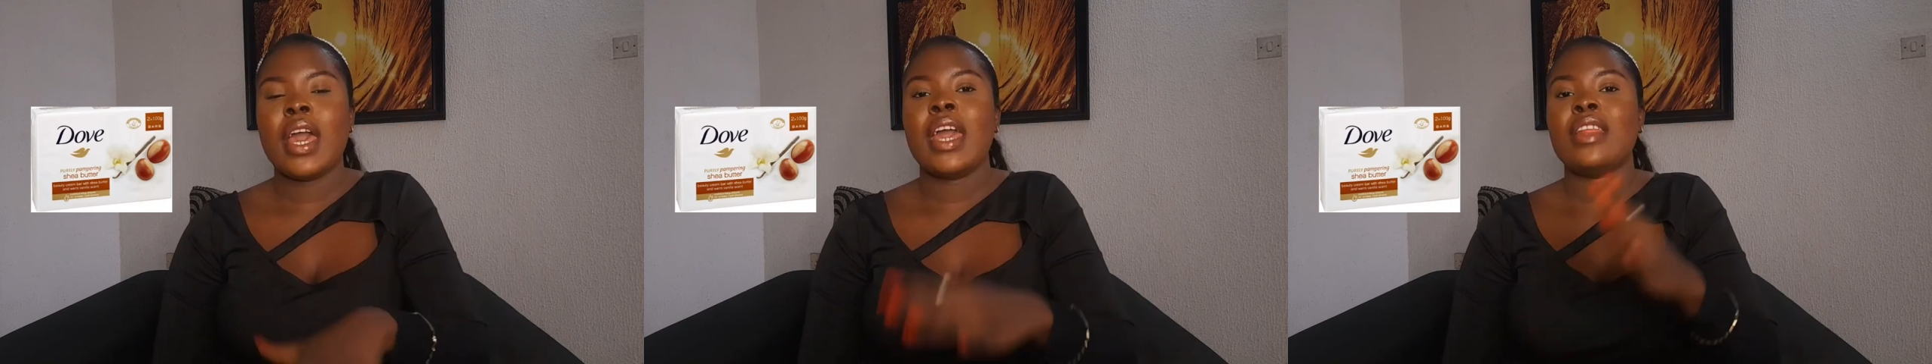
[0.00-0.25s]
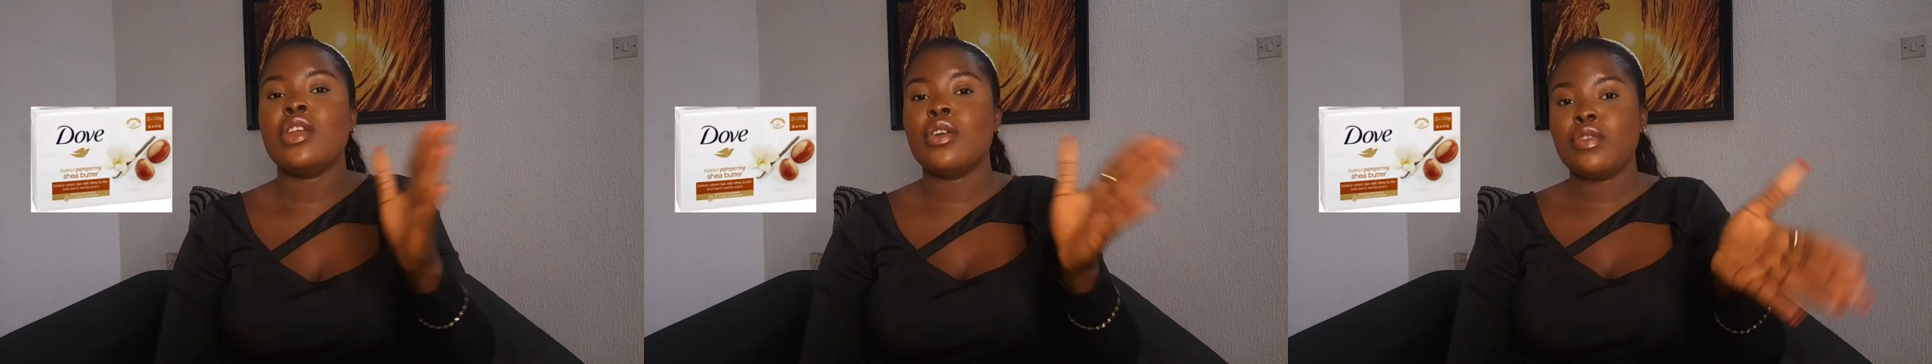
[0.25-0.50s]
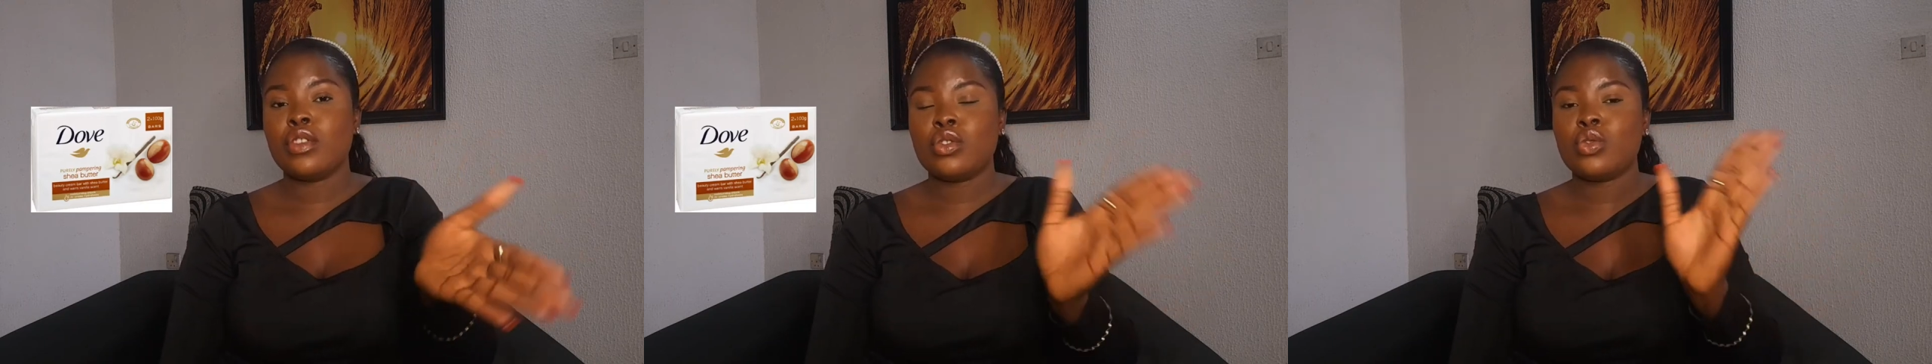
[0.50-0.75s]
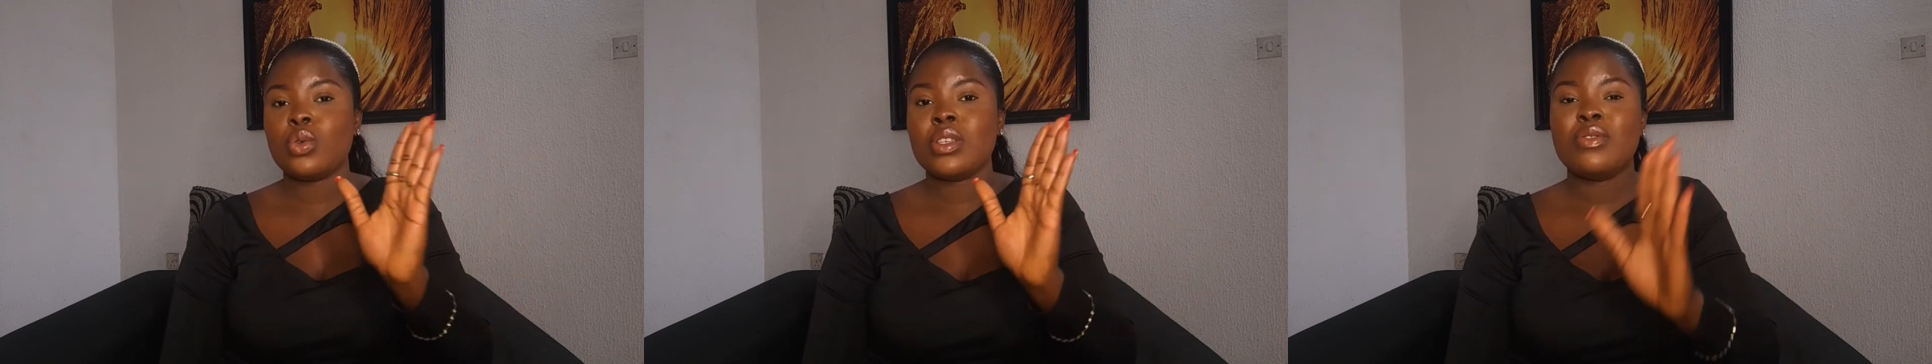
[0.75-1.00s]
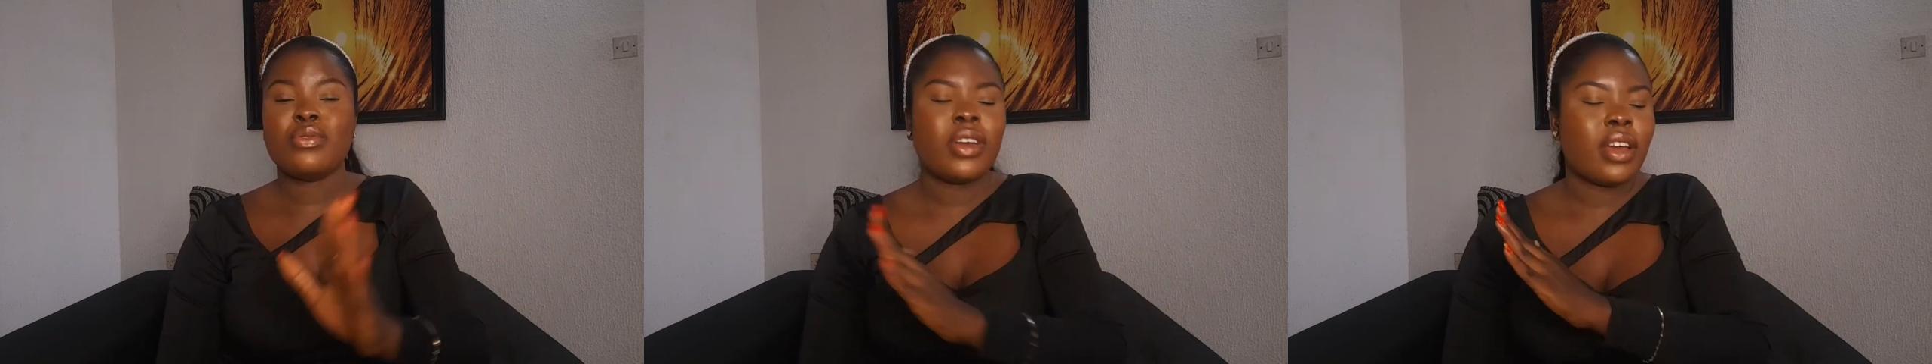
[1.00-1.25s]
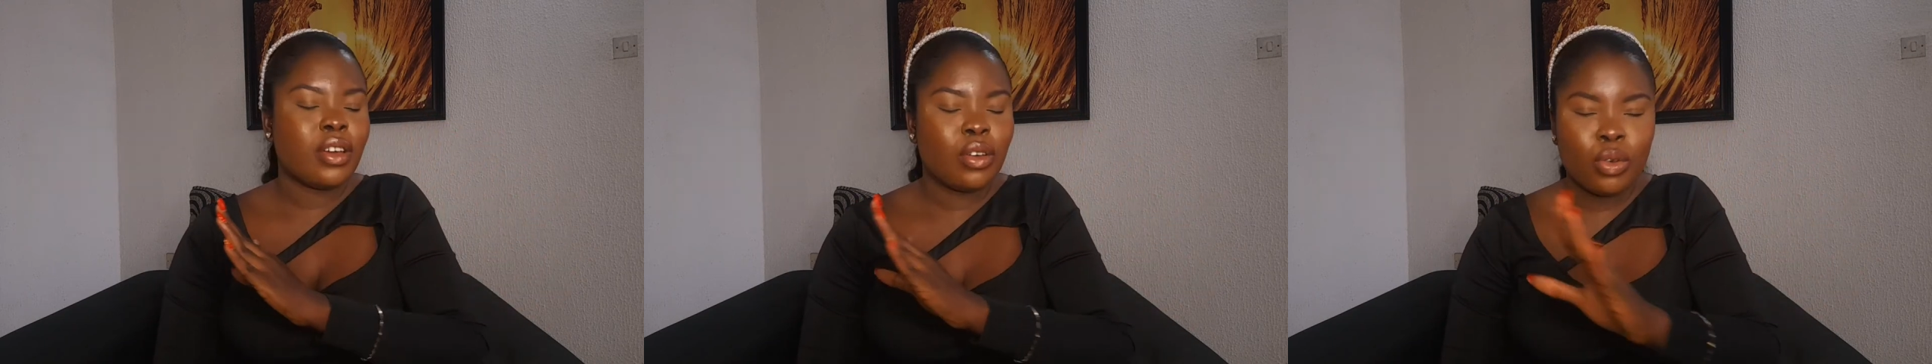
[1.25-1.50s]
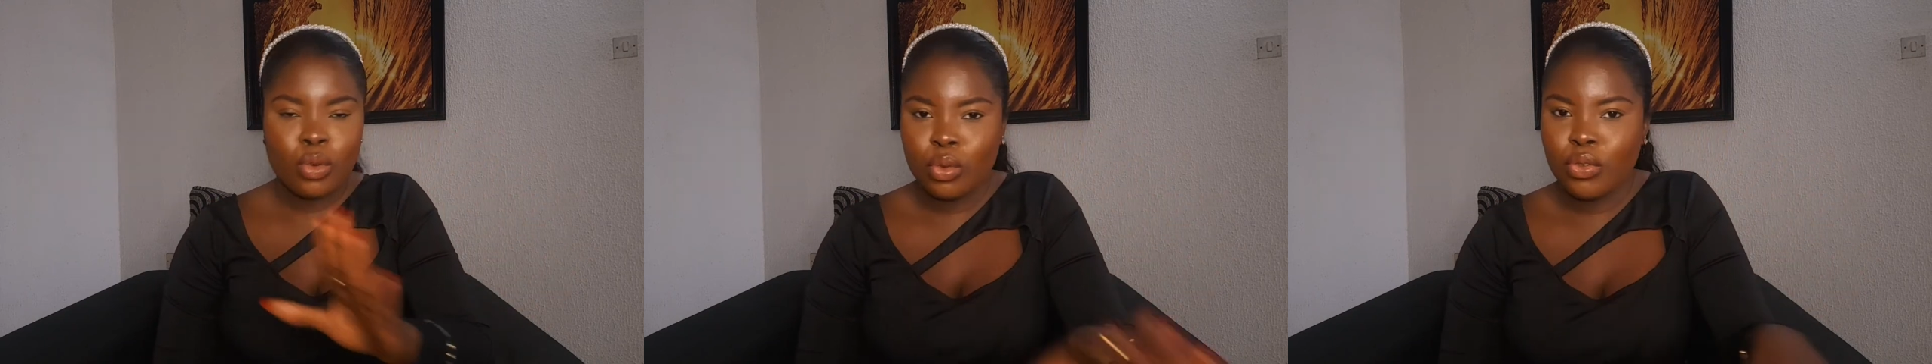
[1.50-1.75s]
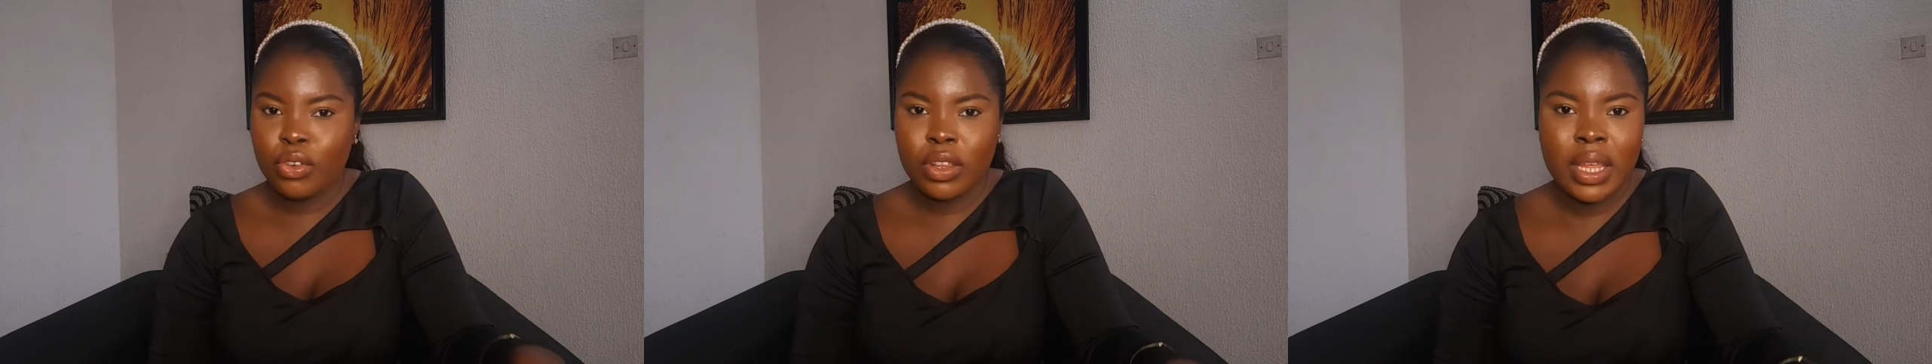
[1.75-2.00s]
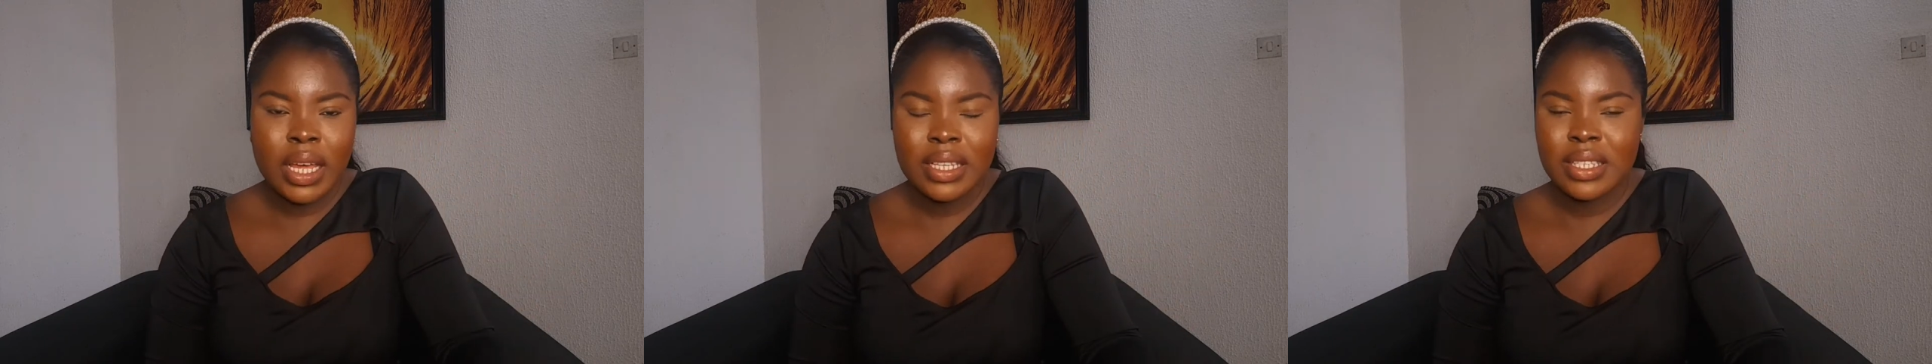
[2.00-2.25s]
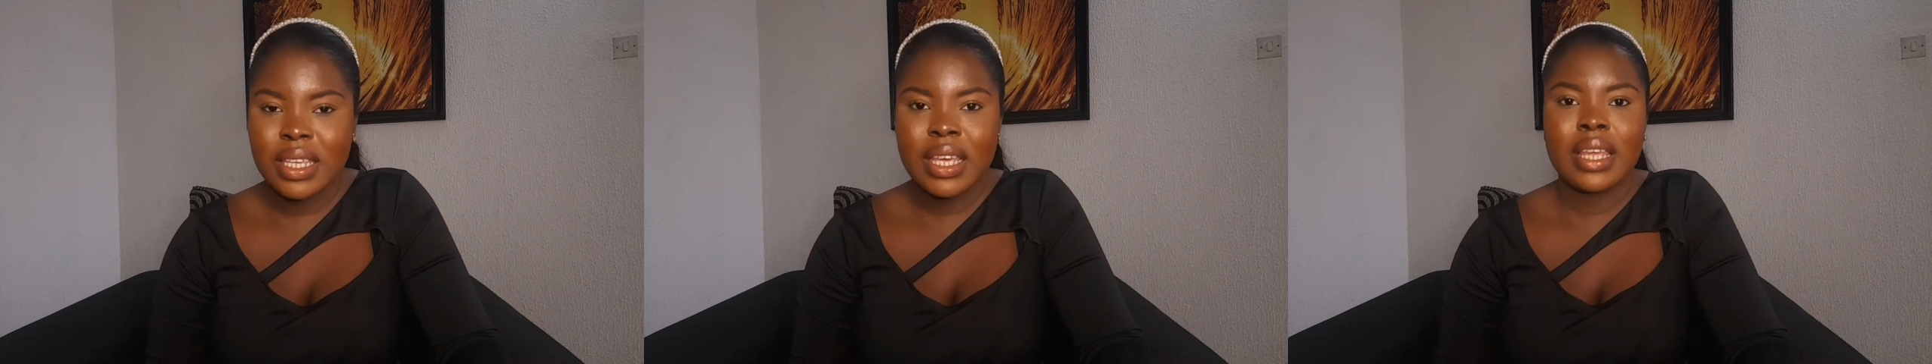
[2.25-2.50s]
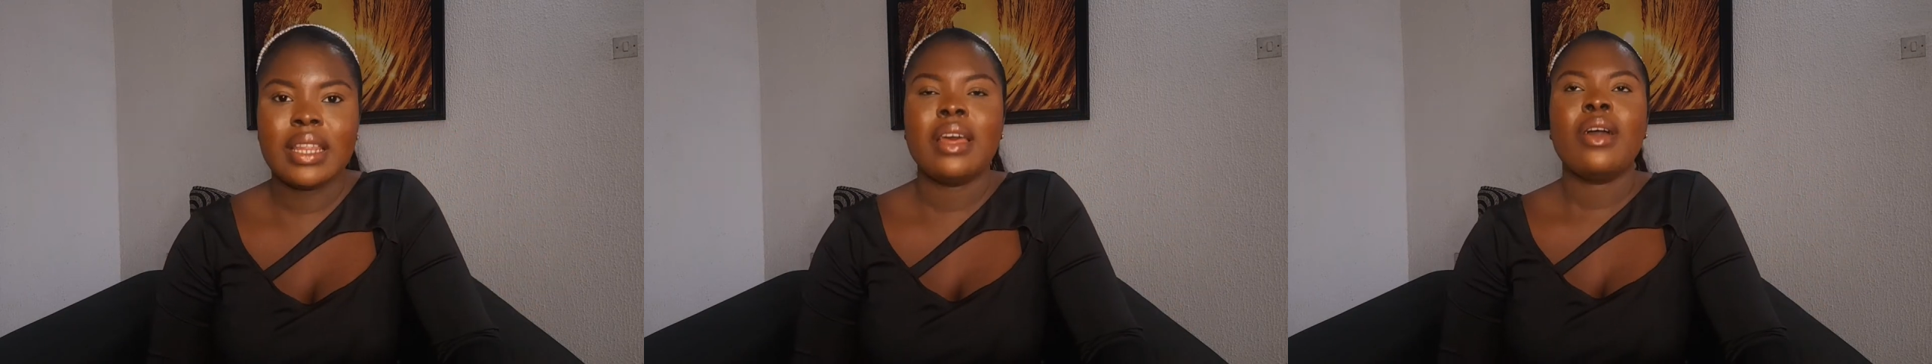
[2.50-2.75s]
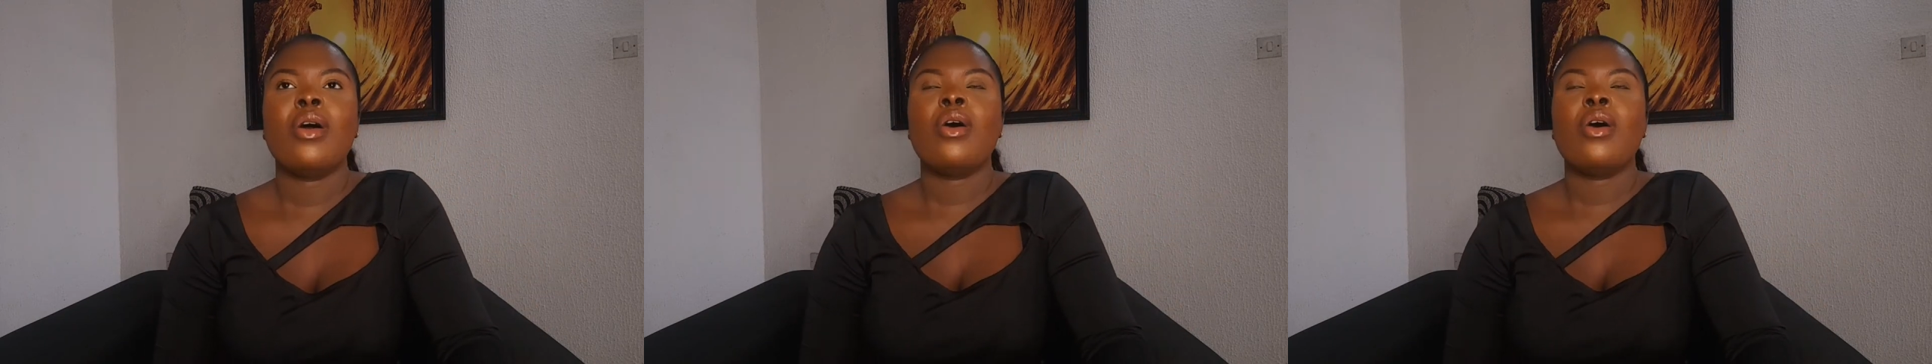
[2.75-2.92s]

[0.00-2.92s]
Any of the two is very good for dark skin.